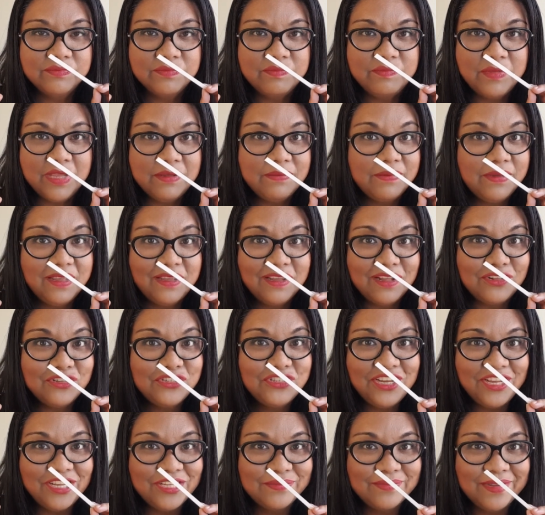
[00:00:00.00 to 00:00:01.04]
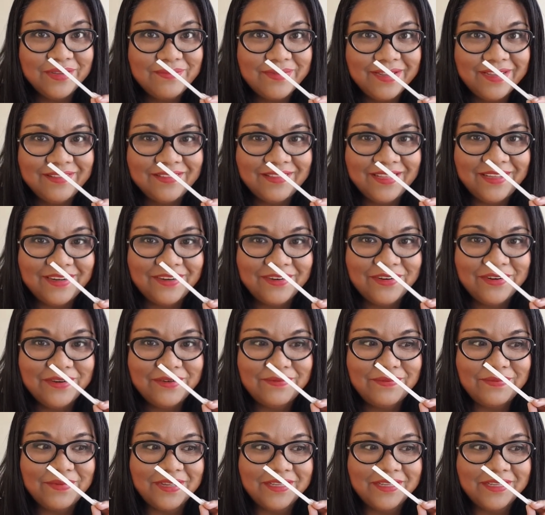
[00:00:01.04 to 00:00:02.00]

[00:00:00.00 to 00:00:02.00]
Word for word: Maybe I'll change my mind later,